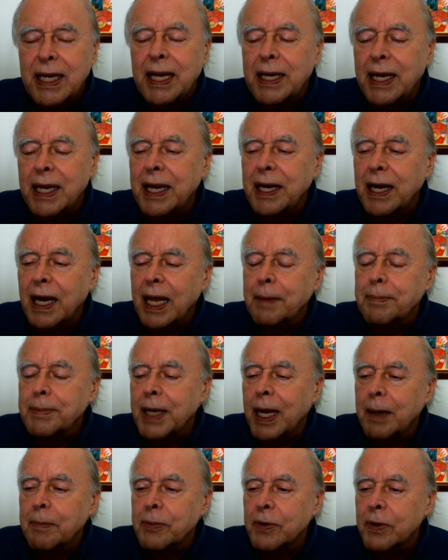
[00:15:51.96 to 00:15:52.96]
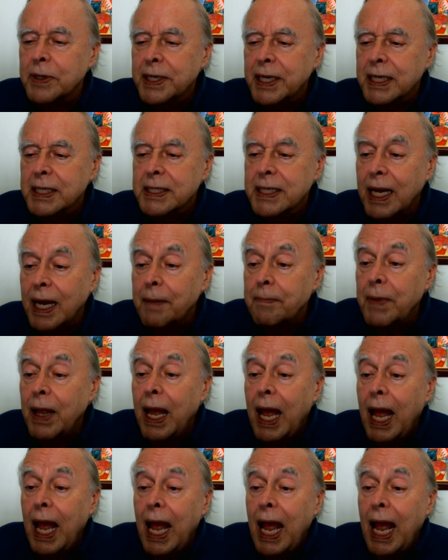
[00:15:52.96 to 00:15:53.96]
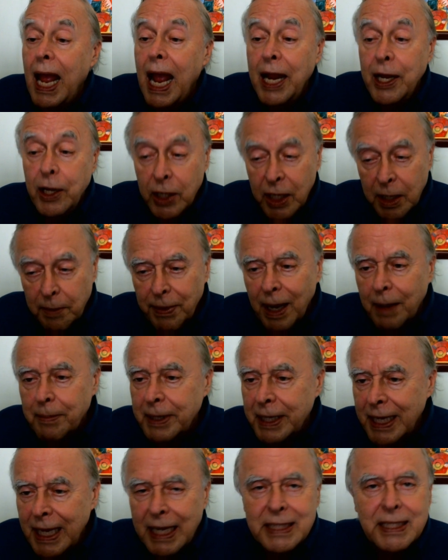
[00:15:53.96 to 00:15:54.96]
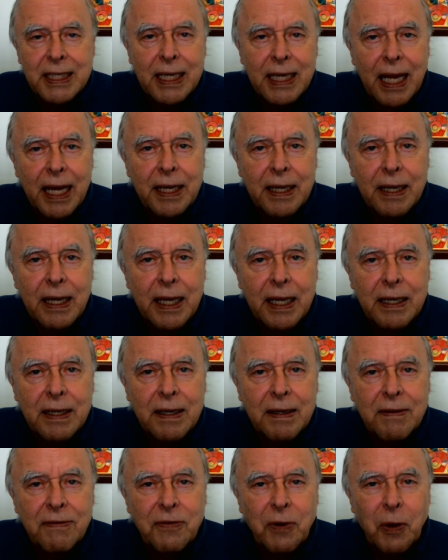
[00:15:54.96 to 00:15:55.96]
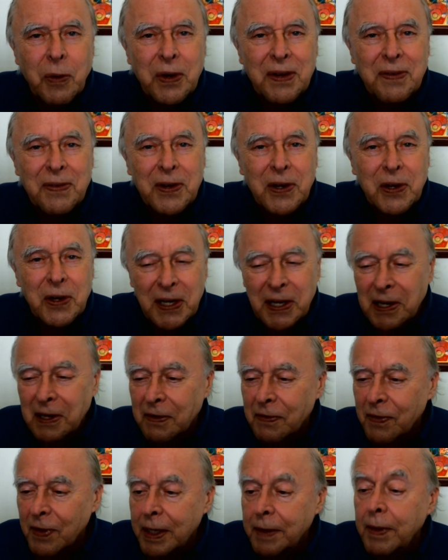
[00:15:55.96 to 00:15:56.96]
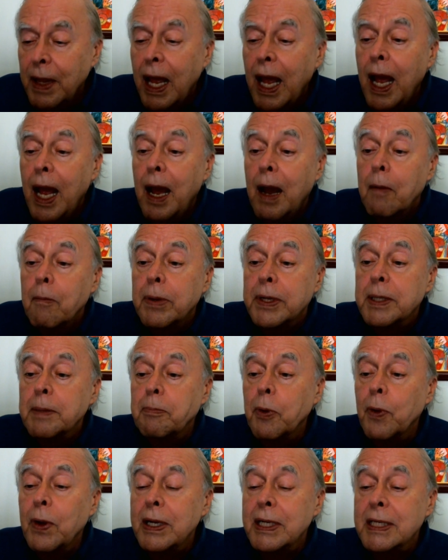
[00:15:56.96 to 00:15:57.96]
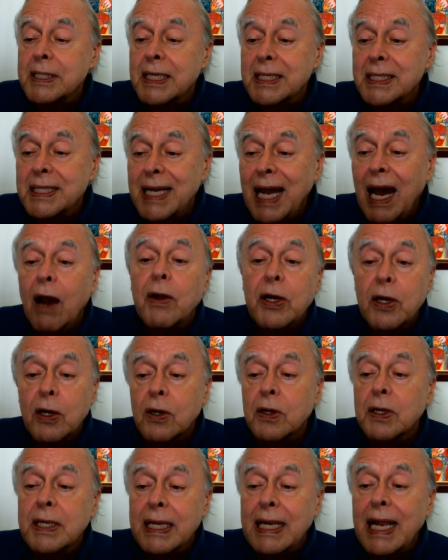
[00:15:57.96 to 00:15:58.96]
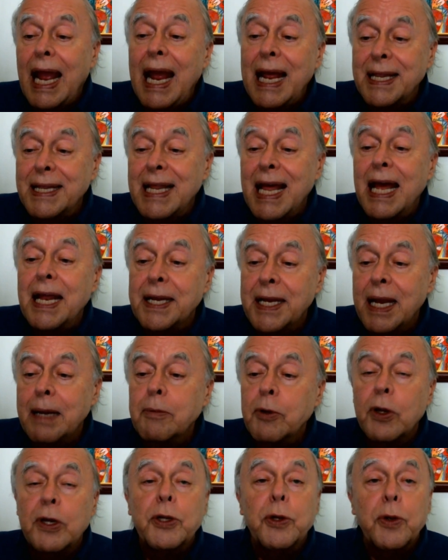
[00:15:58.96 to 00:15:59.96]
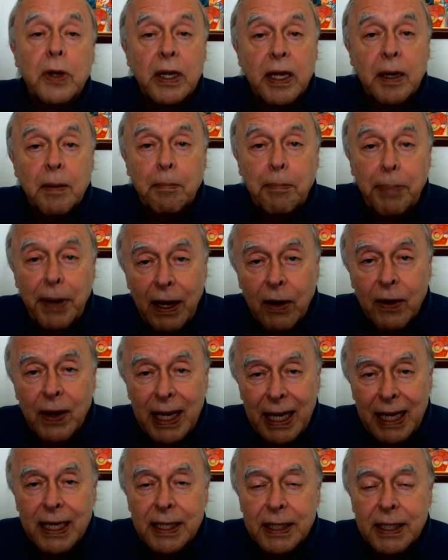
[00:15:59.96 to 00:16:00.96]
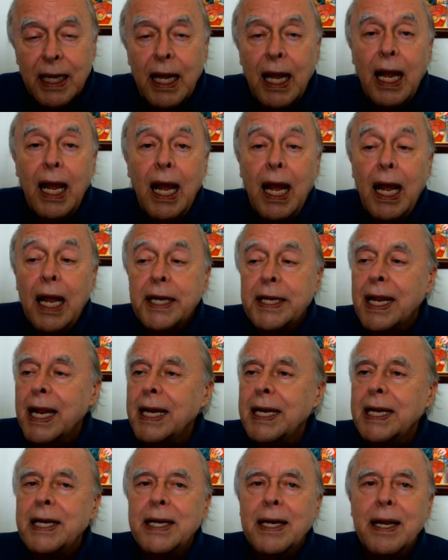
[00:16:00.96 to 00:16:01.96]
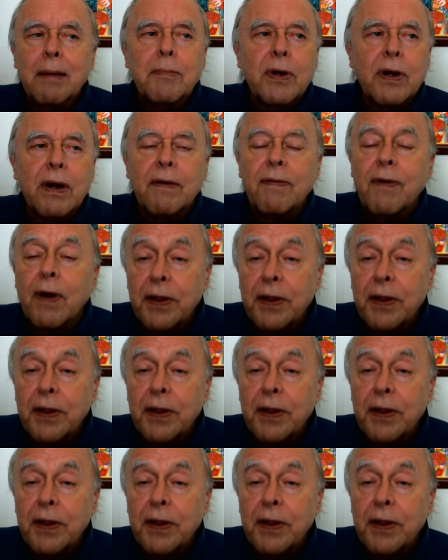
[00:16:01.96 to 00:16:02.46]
on a laptop or a desktop. And you can probably catch it on a phone if you look carefully. But the point is now you're looking at that neighborhood. You can compare it to any number of